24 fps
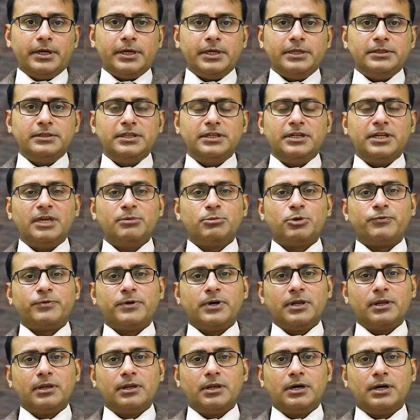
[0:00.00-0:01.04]
In the name of
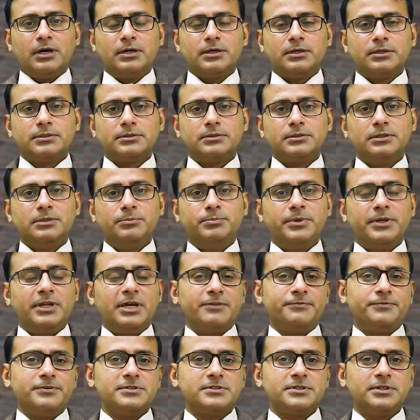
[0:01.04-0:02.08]
Allah, the
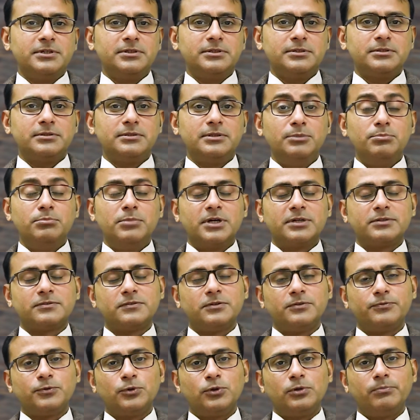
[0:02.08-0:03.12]
Beneficent, the
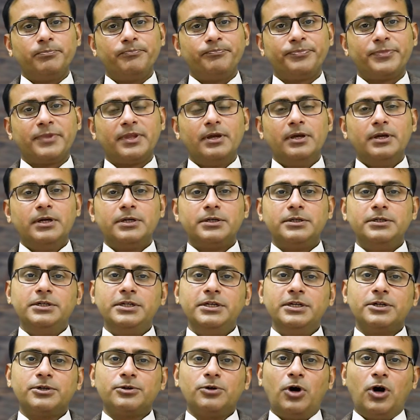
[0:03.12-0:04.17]
Merciful.
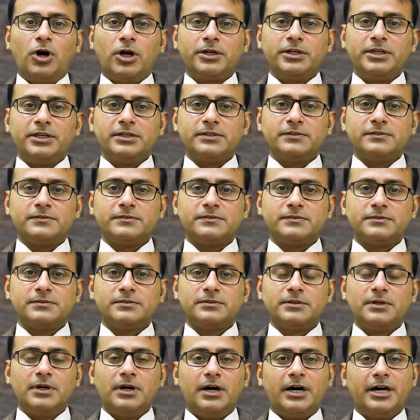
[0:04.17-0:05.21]
Dear audience,
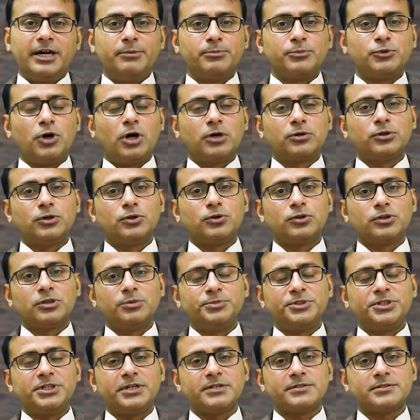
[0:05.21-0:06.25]
I am Dr.
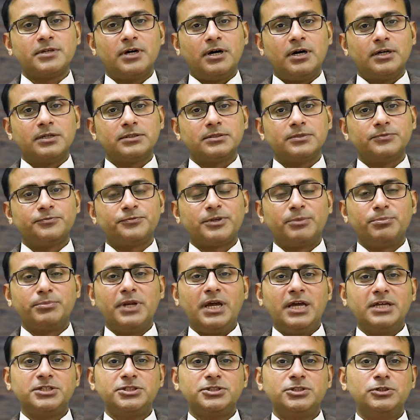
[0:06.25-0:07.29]
Khurram Shehzad from
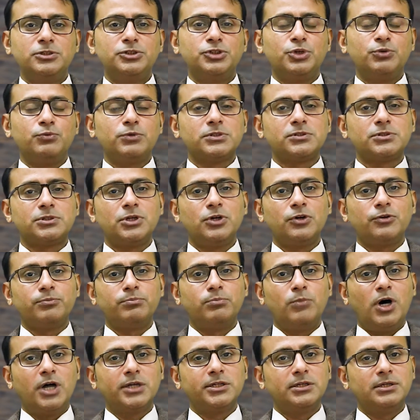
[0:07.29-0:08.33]
National University of
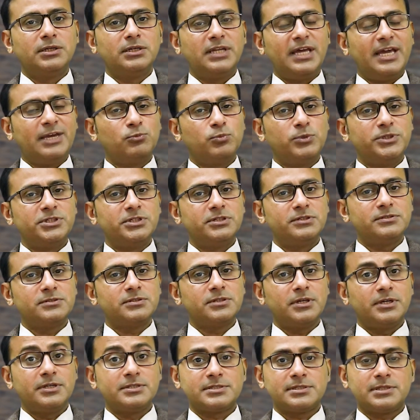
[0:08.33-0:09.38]
Modern Languages,
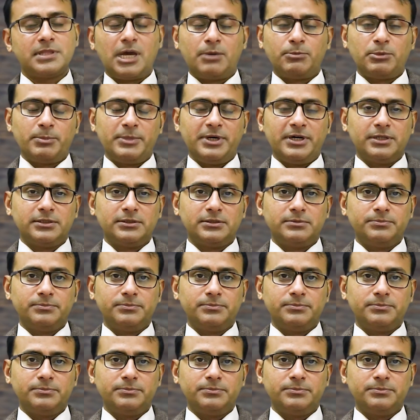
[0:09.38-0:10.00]
Islamabad.